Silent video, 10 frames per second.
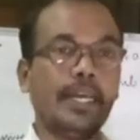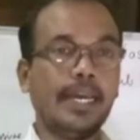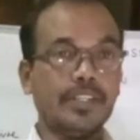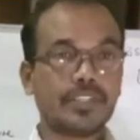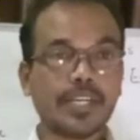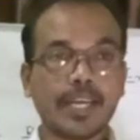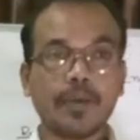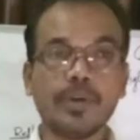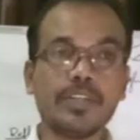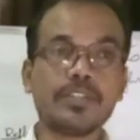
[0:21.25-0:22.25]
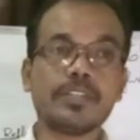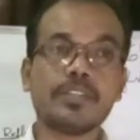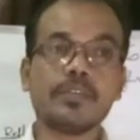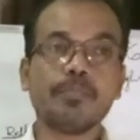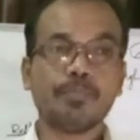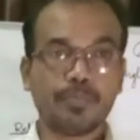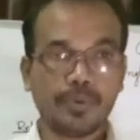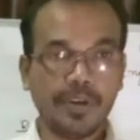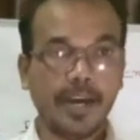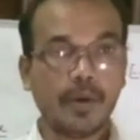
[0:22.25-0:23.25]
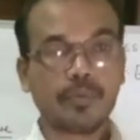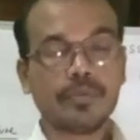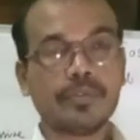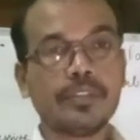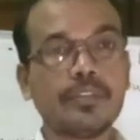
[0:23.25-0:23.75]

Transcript: And the second one is pronoun.